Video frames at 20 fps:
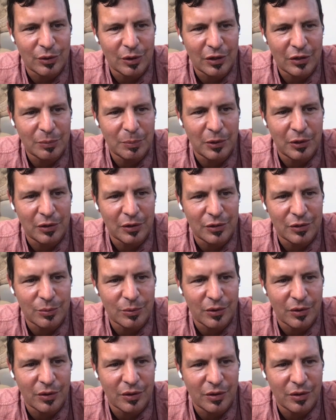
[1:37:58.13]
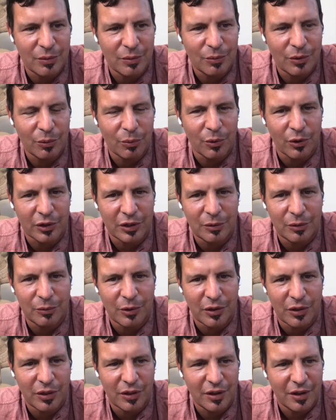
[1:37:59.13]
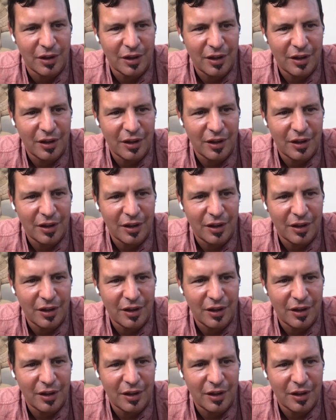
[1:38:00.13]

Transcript: experience with working with